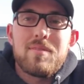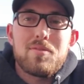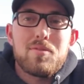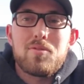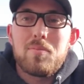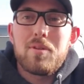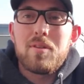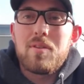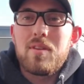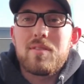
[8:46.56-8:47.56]
just so many
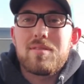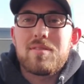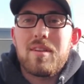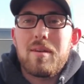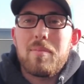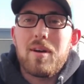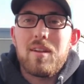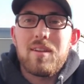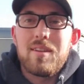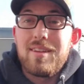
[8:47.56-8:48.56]
good things to say about
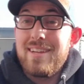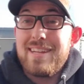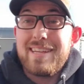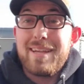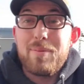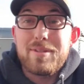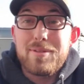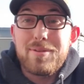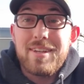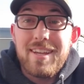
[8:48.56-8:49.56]
it, and I can't wait to
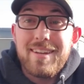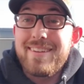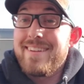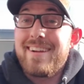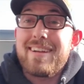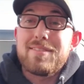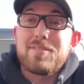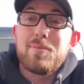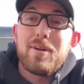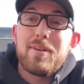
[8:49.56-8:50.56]
do it again. I can
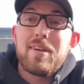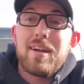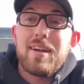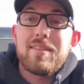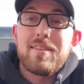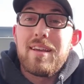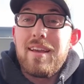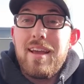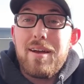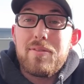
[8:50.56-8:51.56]
see why you guys
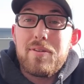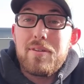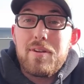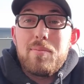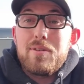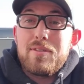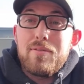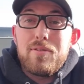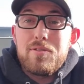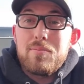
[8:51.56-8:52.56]
out there that are musky
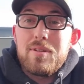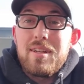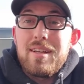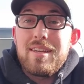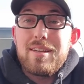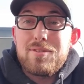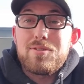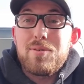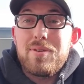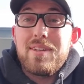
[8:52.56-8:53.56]
fishermen get
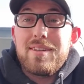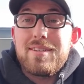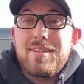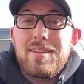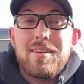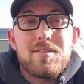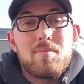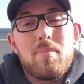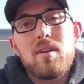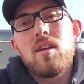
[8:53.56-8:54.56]
so addicted to this.
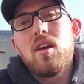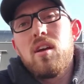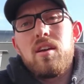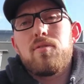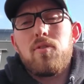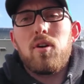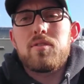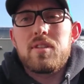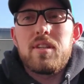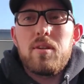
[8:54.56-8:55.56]
But as far
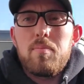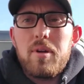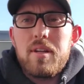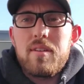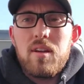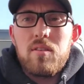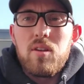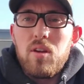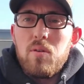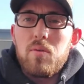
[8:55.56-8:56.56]
as a gear breakdown,
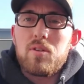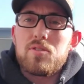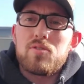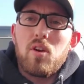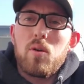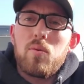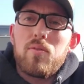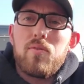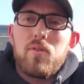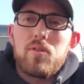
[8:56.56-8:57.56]
we're going to start
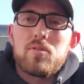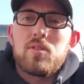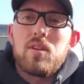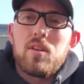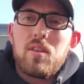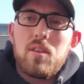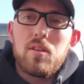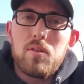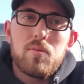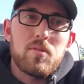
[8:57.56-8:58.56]
with first the
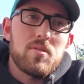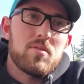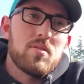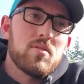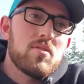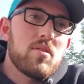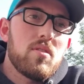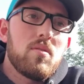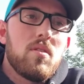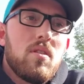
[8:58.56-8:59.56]
lures.
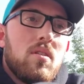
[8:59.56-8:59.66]
So